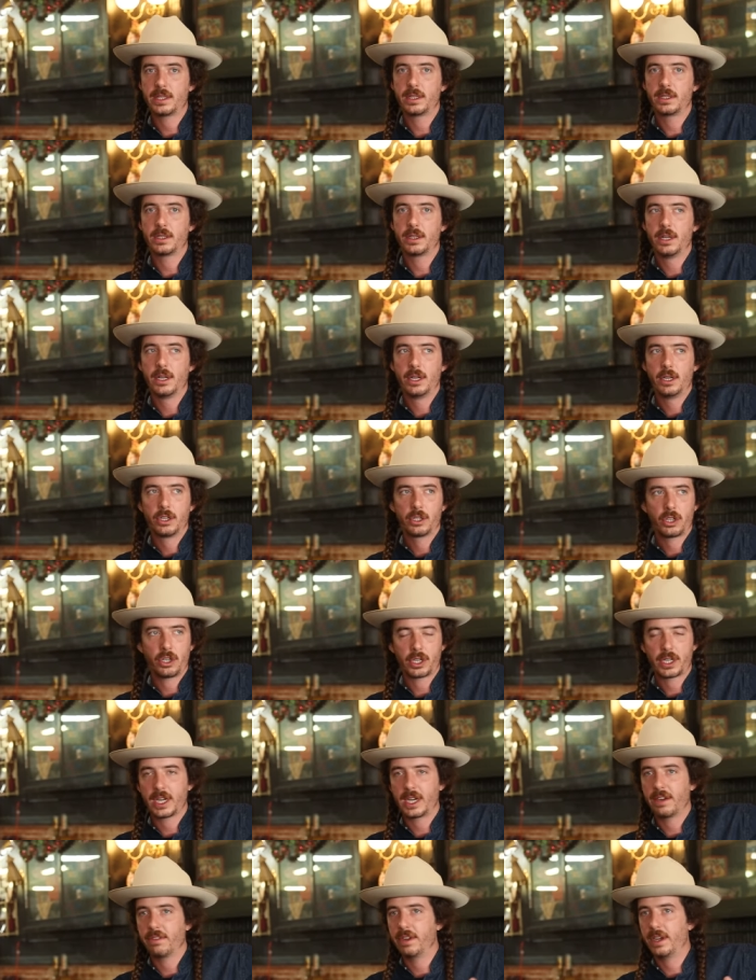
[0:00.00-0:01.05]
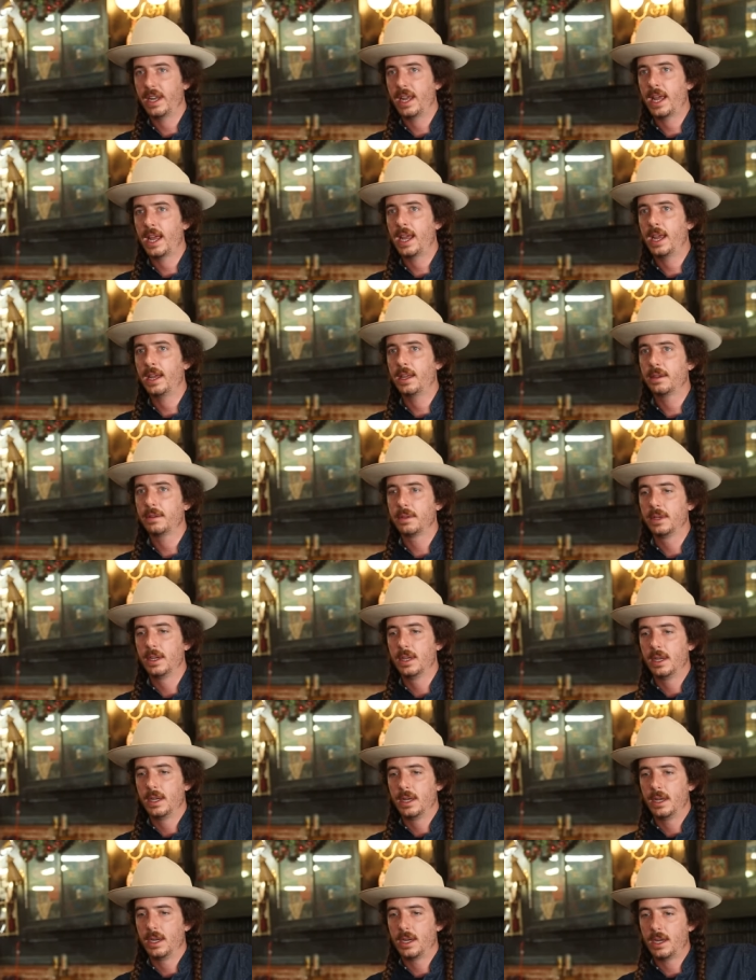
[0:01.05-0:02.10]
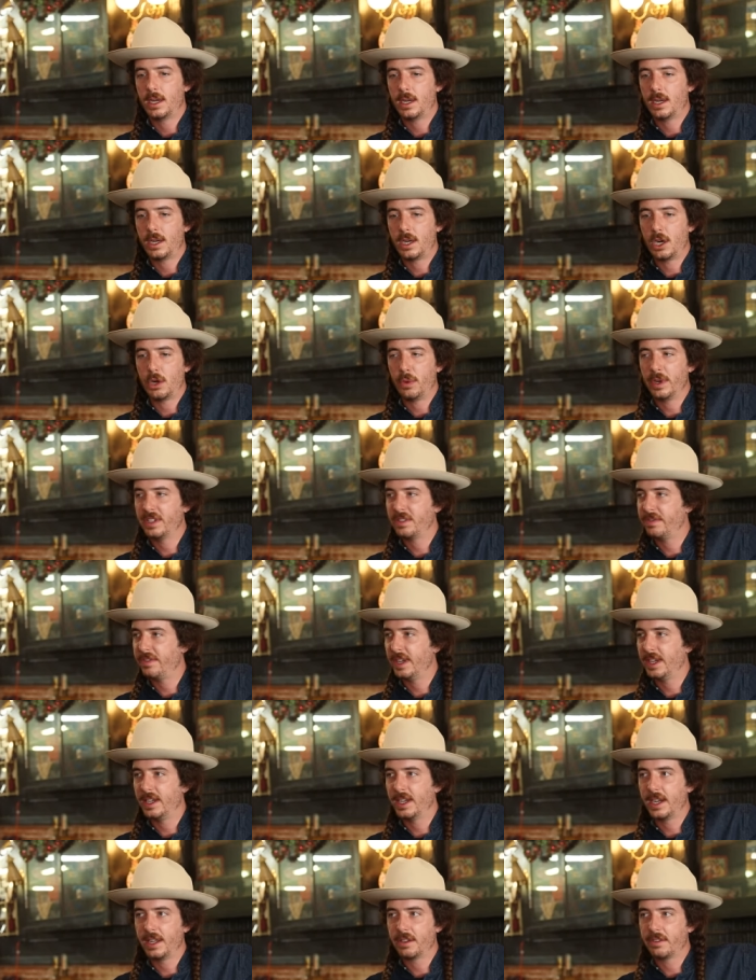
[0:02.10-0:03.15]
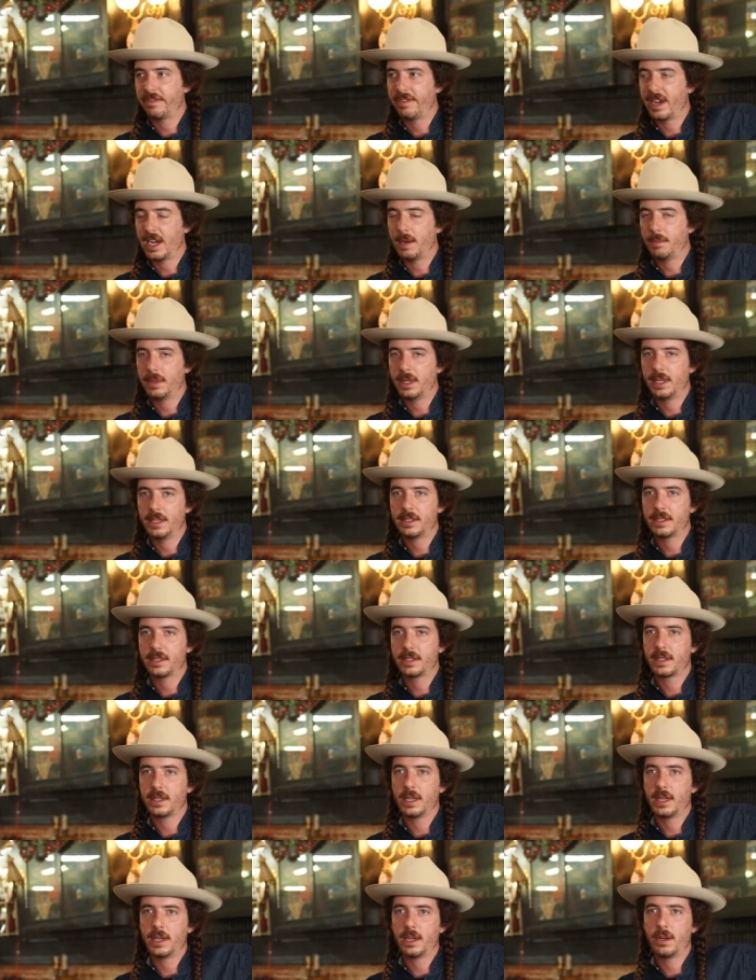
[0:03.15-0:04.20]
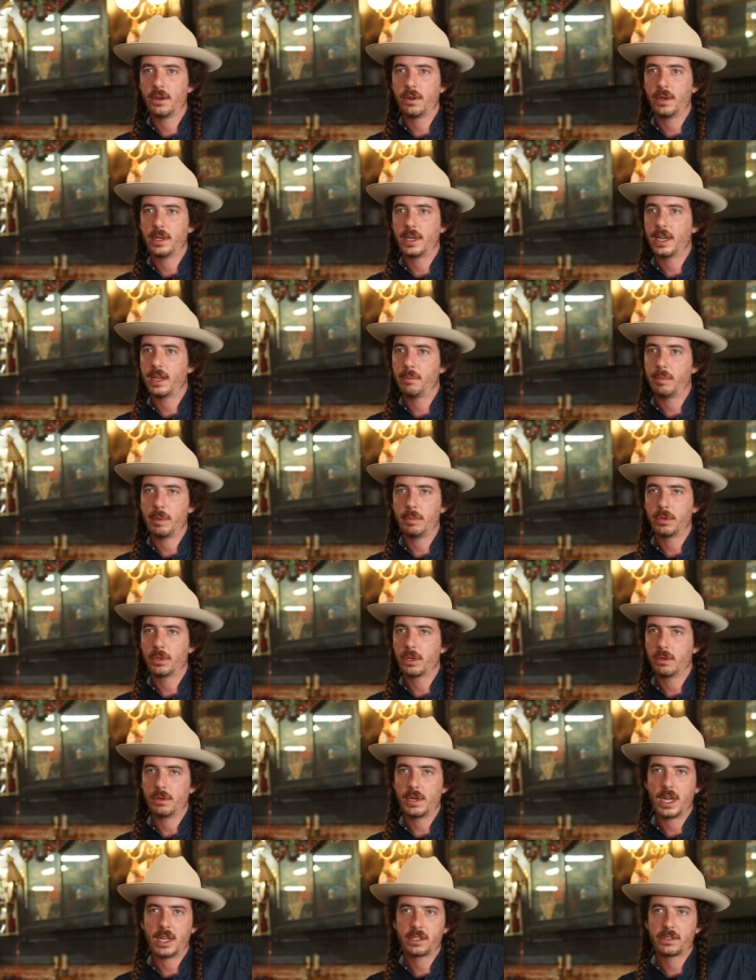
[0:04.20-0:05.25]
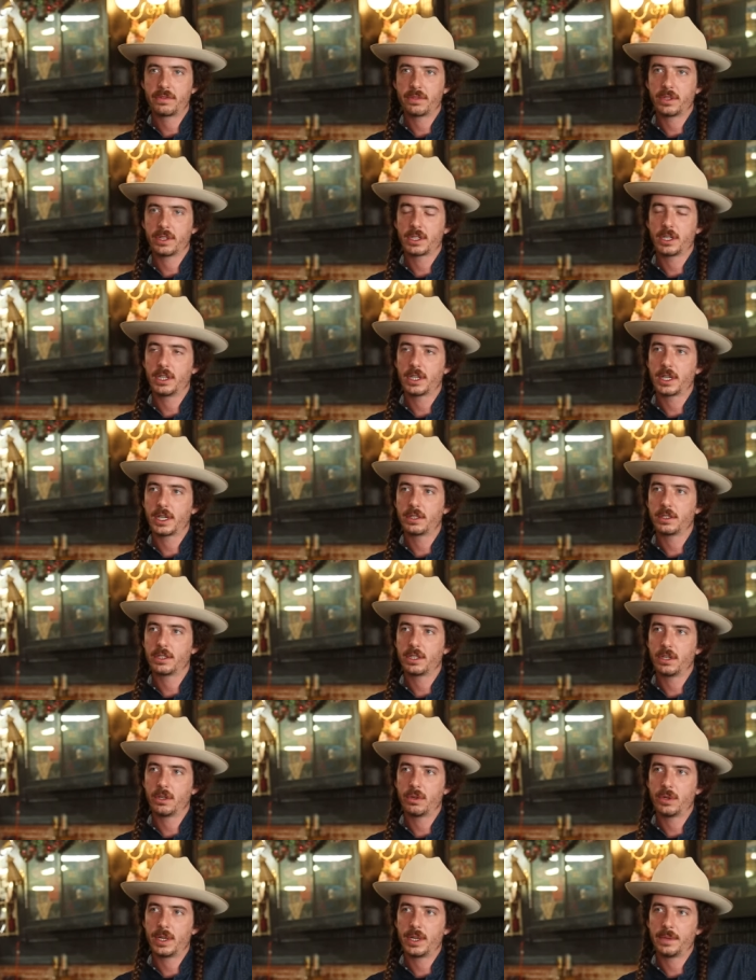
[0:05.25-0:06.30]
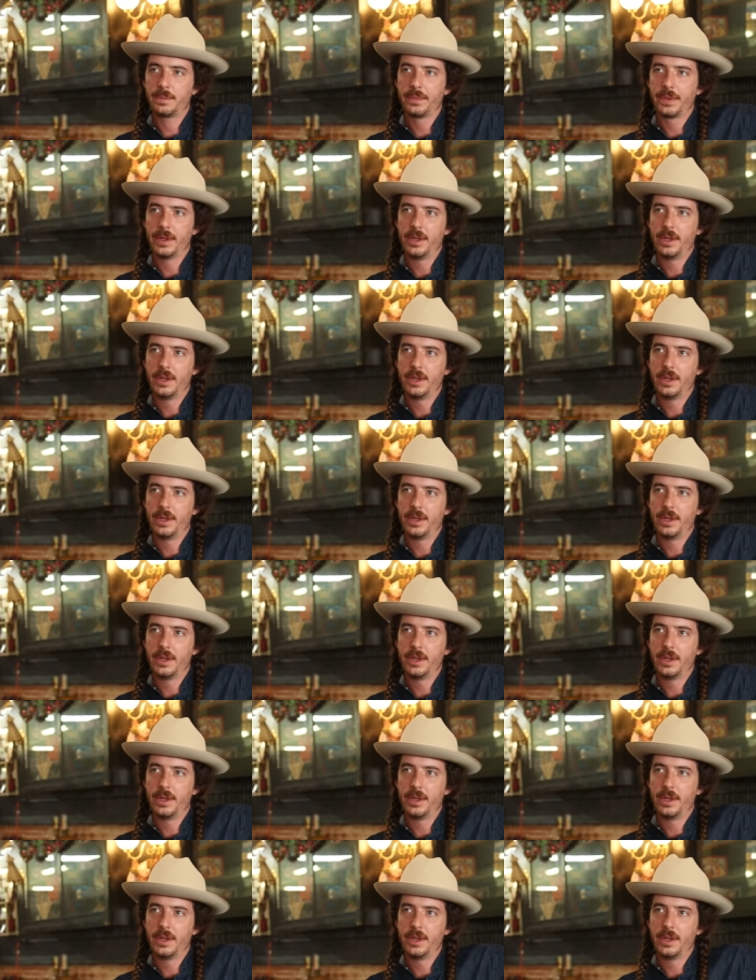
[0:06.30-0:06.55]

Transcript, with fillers: and cooking every day and uh, always feeding other families, you know, and people go nuts for our cooking. So uh,